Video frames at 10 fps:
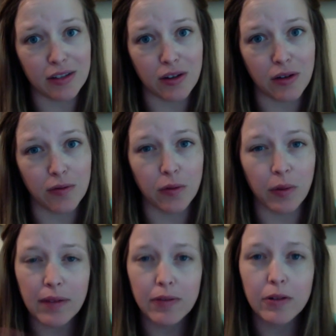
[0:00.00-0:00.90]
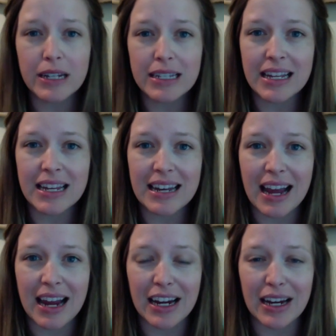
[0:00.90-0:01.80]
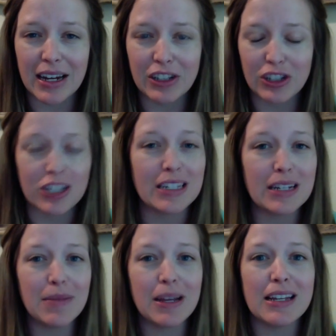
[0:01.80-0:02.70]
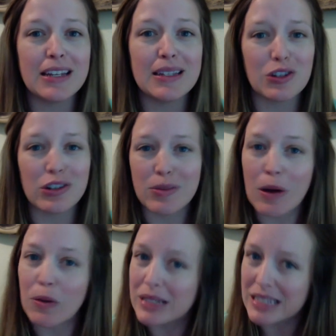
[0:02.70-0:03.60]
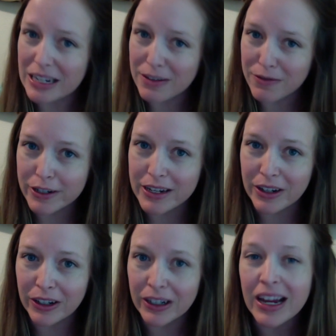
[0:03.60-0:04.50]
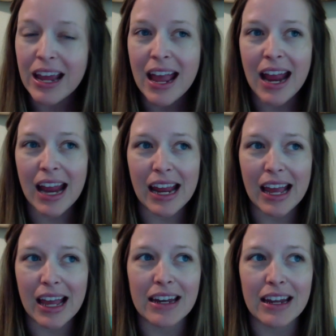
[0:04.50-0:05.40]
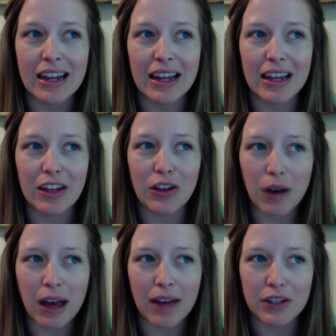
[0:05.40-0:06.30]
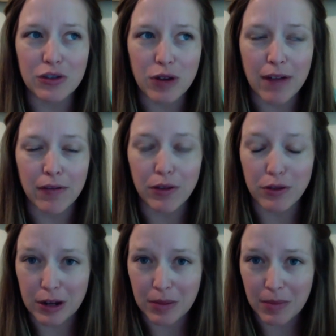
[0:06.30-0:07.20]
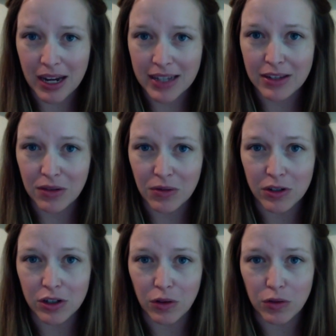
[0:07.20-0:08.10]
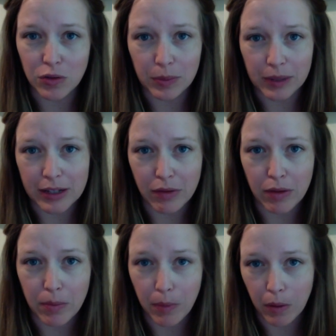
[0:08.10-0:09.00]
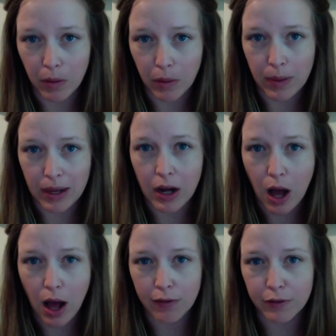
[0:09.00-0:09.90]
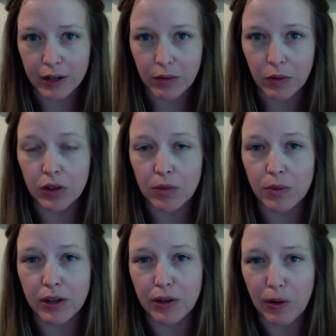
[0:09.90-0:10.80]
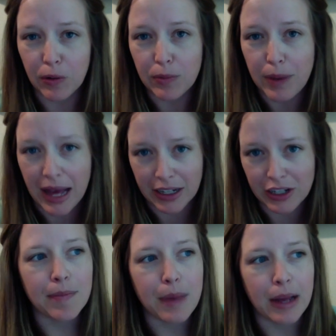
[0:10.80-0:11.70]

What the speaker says: So for whatever reason, I just didn't make a decision about what to eat for dinner, and you have to travel 30 minutes in order to go to a place with a bulk bin offering where you can bring your own packaging.